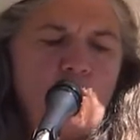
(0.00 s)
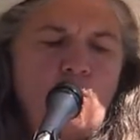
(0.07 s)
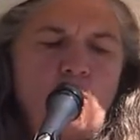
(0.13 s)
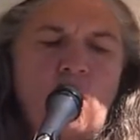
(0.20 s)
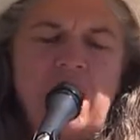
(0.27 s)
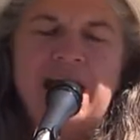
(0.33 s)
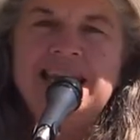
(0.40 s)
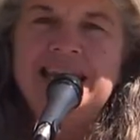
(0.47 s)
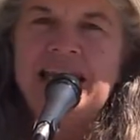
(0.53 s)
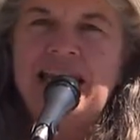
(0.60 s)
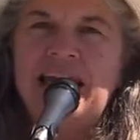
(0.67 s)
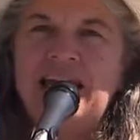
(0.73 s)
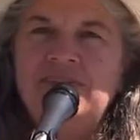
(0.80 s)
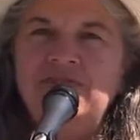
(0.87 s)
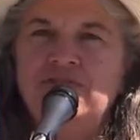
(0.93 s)
One
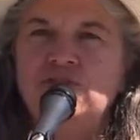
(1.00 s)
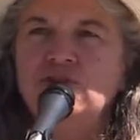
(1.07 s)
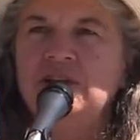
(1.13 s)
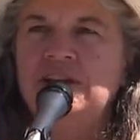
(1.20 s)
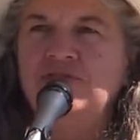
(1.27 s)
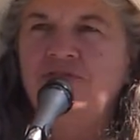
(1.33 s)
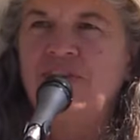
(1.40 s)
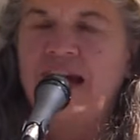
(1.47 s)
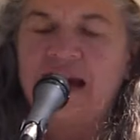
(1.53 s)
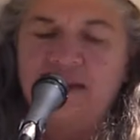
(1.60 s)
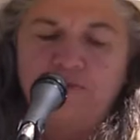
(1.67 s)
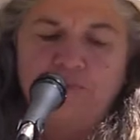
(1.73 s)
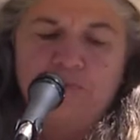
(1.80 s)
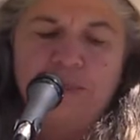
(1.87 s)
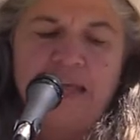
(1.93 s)
F-35
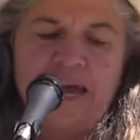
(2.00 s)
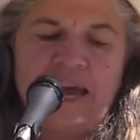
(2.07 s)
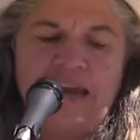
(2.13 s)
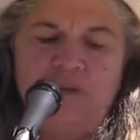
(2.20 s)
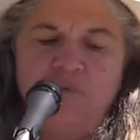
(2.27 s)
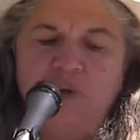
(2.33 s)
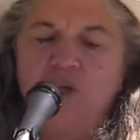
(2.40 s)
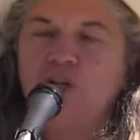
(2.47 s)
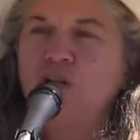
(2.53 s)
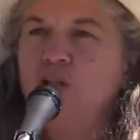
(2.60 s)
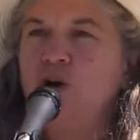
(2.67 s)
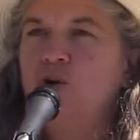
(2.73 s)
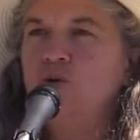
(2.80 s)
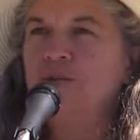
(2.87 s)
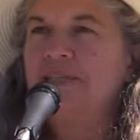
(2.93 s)
plane would
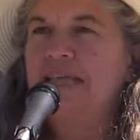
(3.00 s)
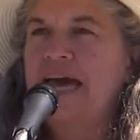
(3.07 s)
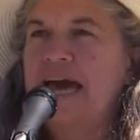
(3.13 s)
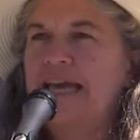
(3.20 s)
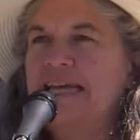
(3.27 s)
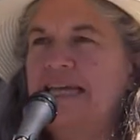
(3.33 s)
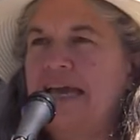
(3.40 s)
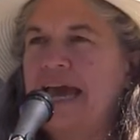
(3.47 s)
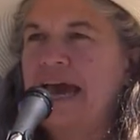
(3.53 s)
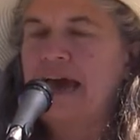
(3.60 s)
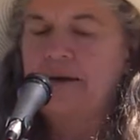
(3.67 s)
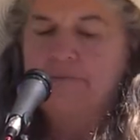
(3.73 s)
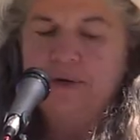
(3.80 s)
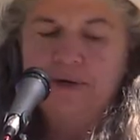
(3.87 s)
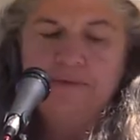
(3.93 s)
close that
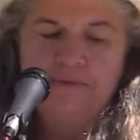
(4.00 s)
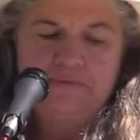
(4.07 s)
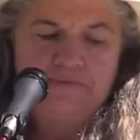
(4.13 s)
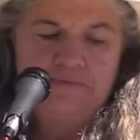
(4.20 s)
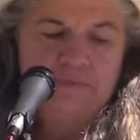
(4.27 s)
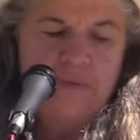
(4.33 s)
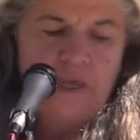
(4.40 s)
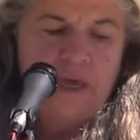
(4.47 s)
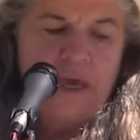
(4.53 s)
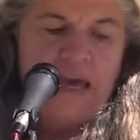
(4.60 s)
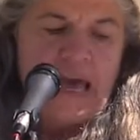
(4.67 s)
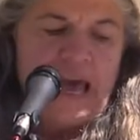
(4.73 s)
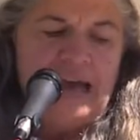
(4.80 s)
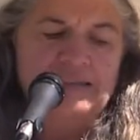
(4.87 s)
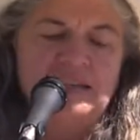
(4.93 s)
gap.
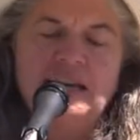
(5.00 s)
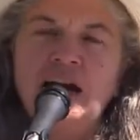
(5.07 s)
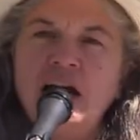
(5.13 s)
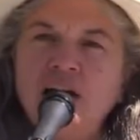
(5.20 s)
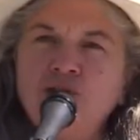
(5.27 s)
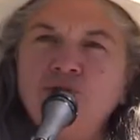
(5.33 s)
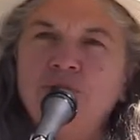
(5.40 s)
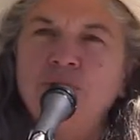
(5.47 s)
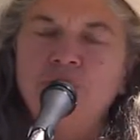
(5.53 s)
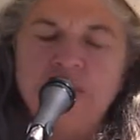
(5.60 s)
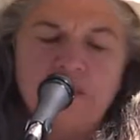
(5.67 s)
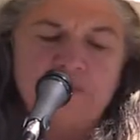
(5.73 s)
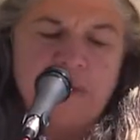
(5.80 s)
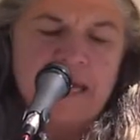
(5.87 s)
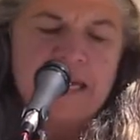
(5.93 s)
As a country, we
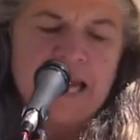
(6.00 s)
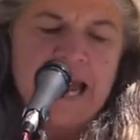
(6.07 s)
spend